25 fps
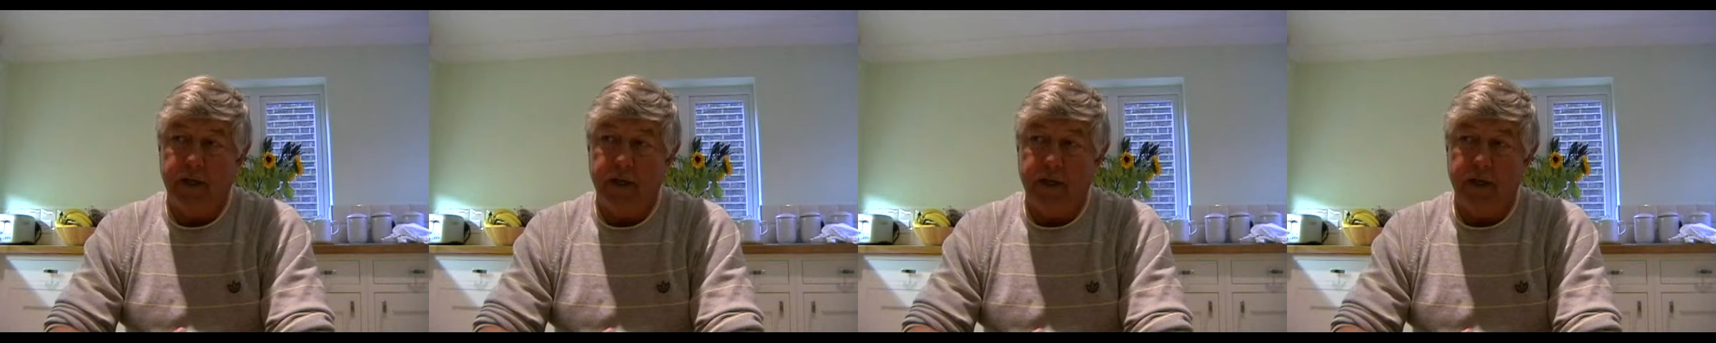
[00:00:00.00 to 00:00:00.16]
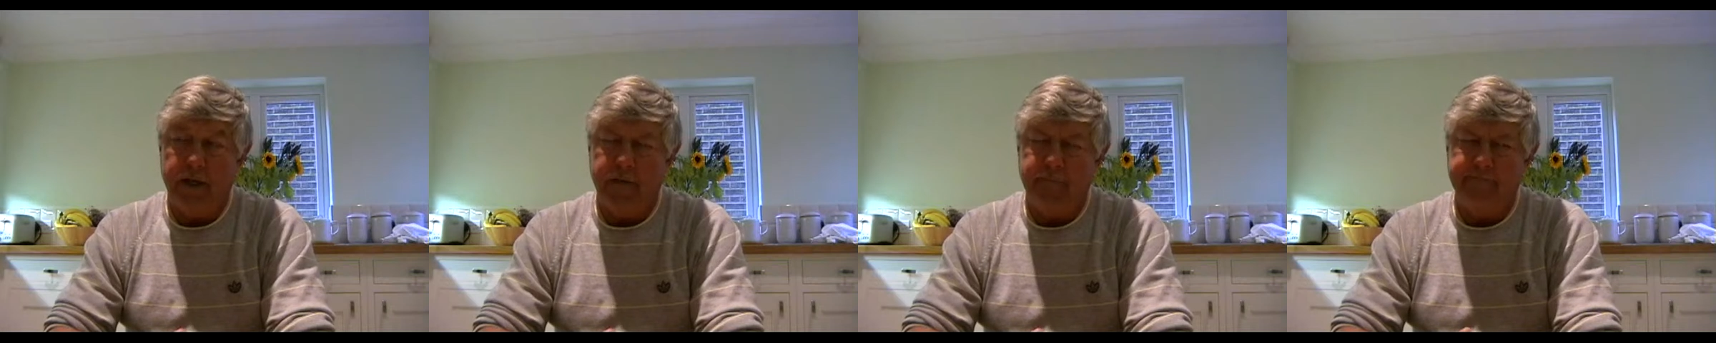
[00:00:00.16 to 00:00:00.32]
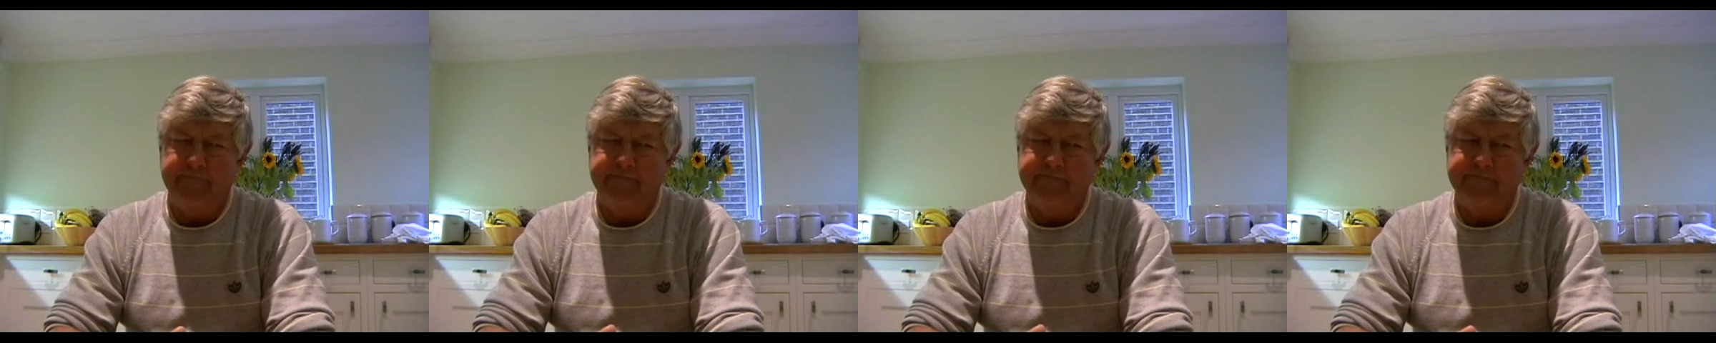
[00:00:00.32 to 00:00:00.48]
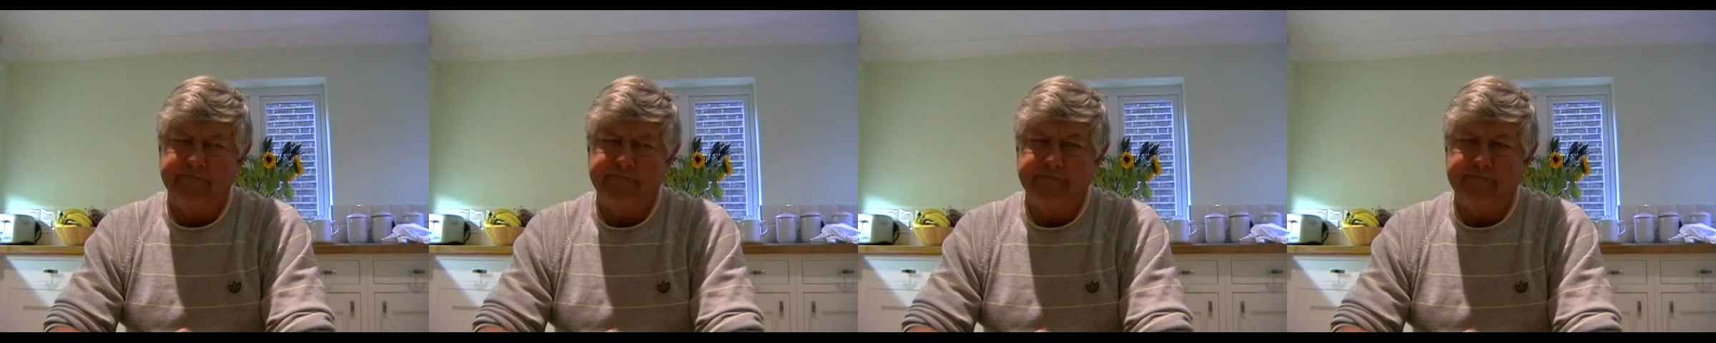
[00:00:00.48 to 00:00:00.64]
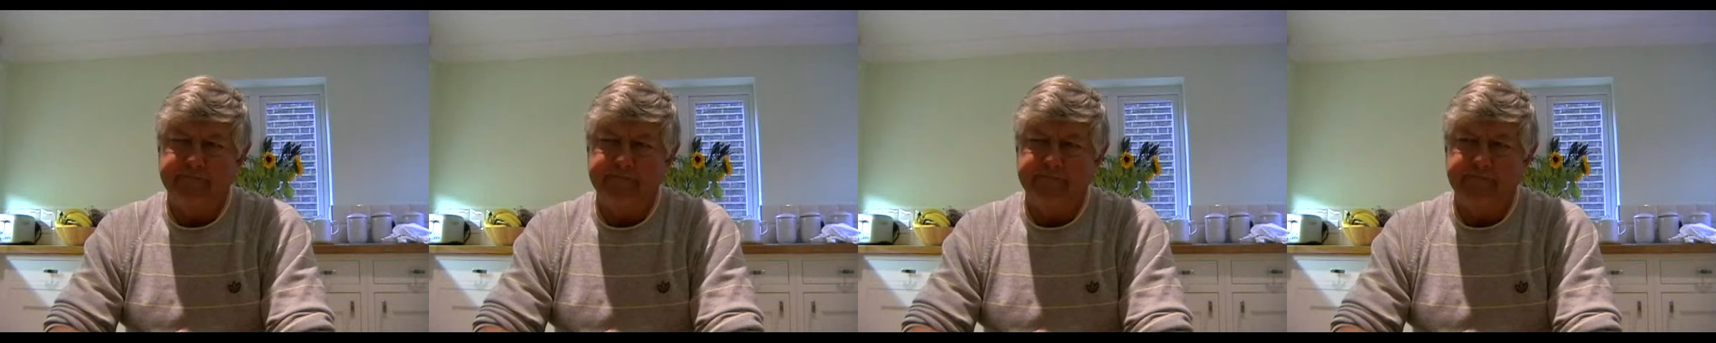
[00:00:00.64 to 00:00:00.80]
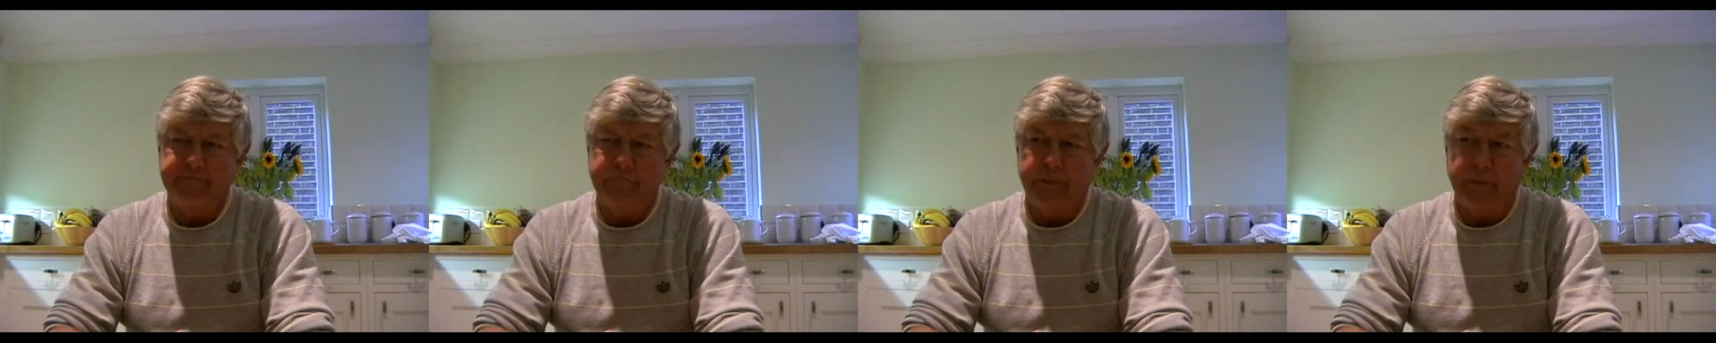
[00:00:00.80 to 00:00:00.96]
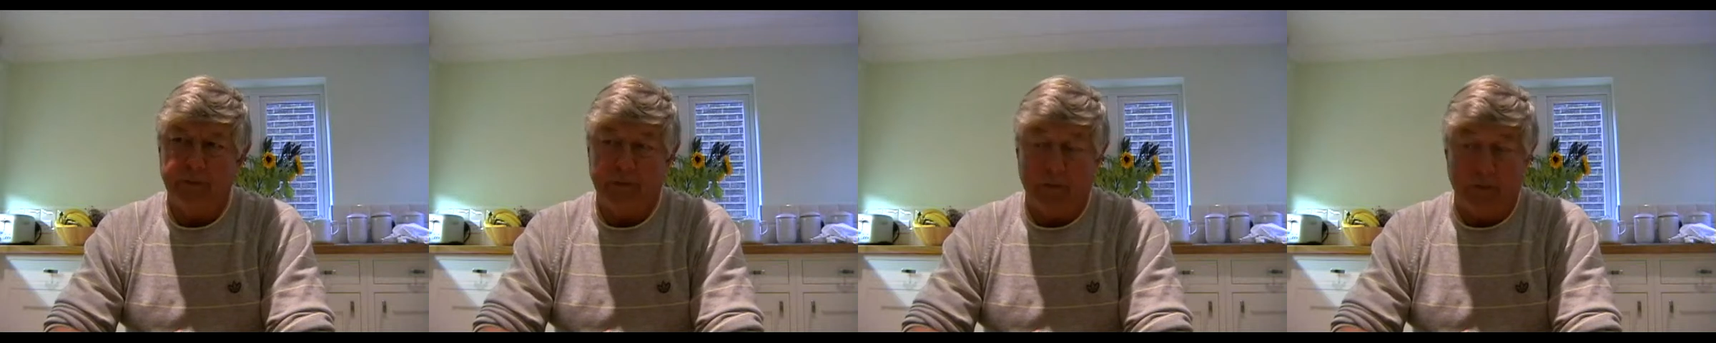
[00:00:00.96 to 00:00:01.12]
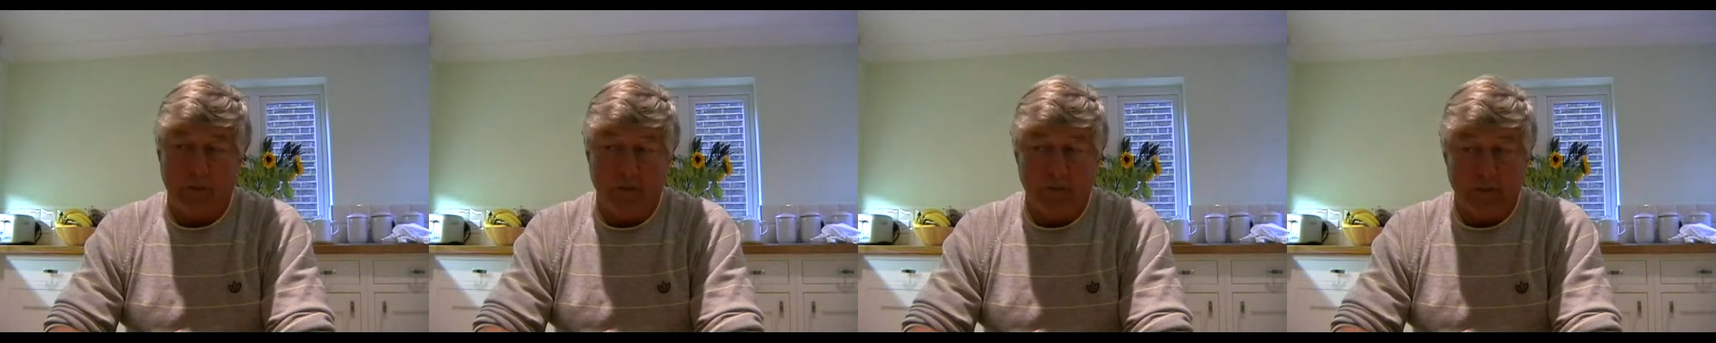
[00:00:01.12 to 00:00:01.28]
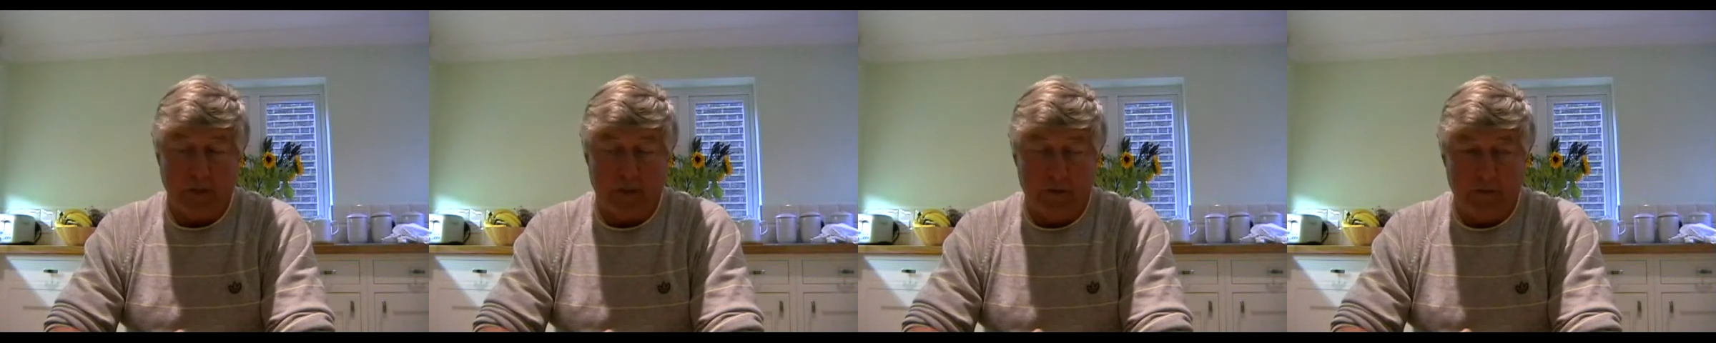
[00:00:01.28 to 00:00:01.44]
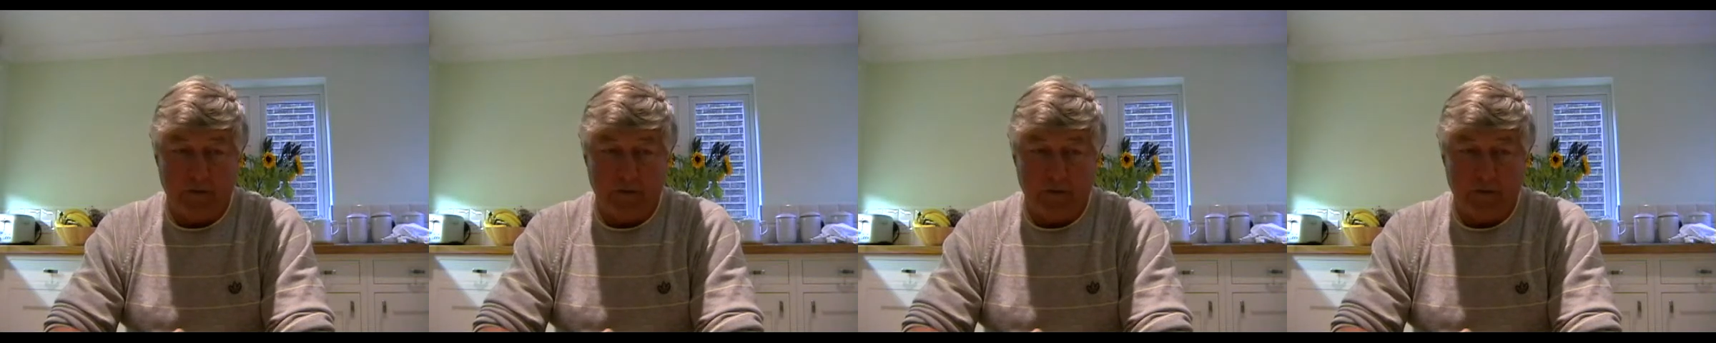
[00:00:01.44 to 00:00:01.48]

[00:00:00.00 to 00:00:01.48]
I think